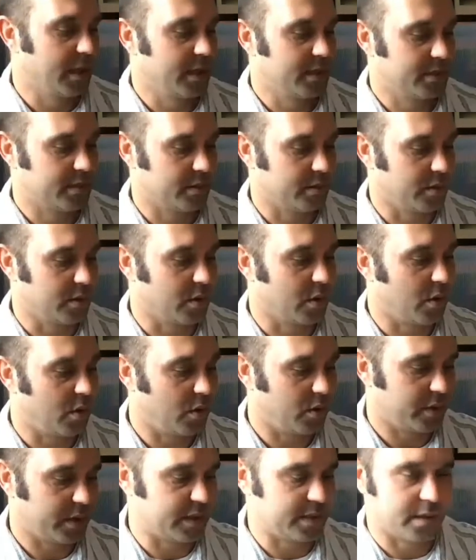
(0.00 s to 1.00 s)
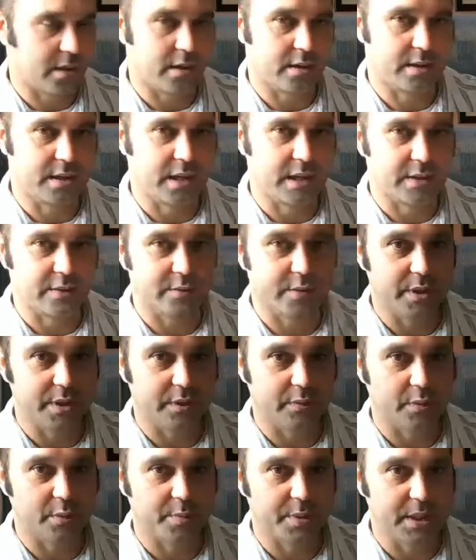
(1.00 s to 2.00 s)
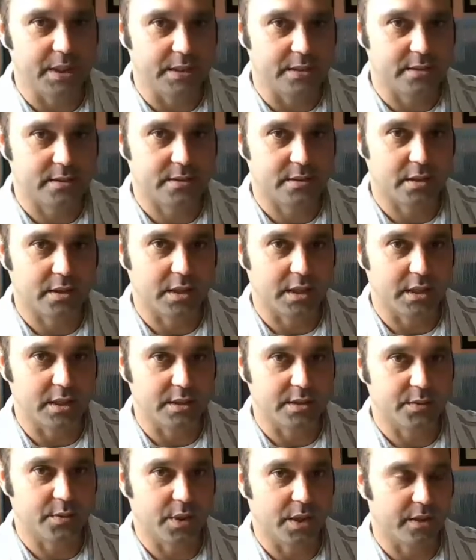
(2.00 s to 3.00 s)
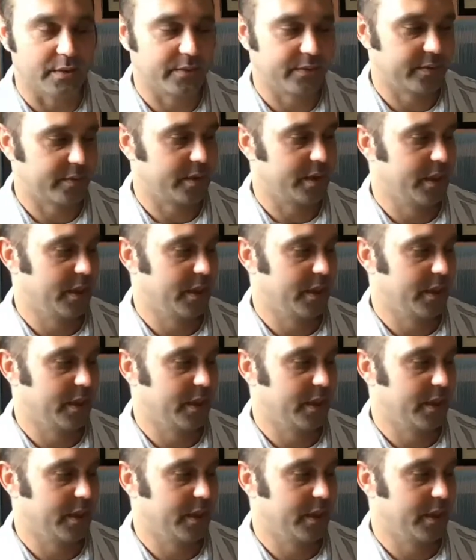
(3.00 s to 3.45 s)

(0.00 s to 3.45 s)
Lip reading: So your whole guitar neck really repeats starting at 12,